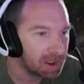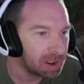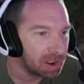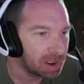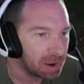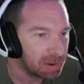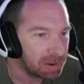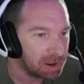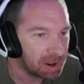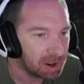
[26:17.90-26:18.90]
How
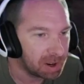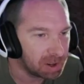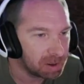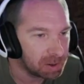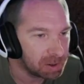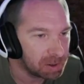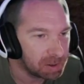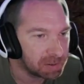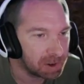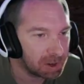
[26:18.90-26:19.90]
dare I go into a
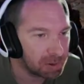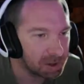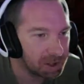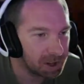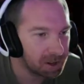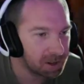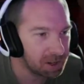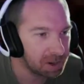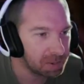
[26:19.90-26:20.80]
fight without any ammo?